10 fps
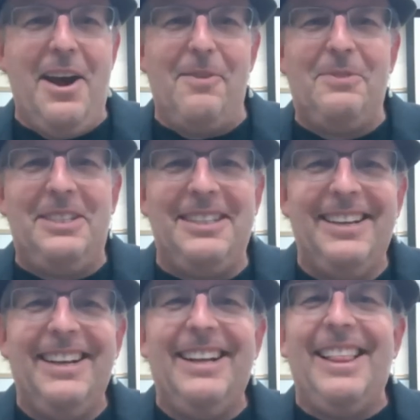labs,
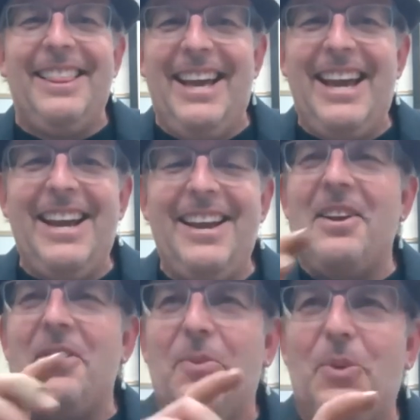they
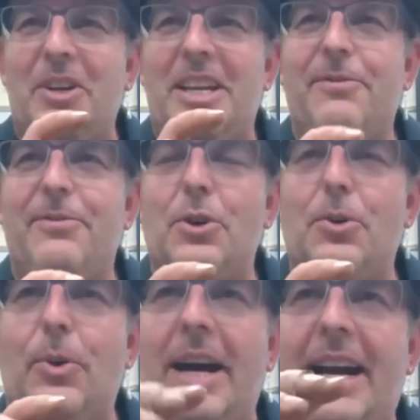will give
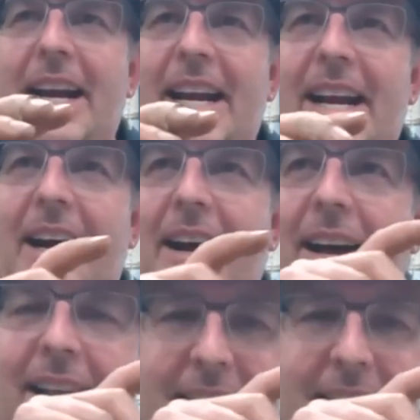you a, uh, a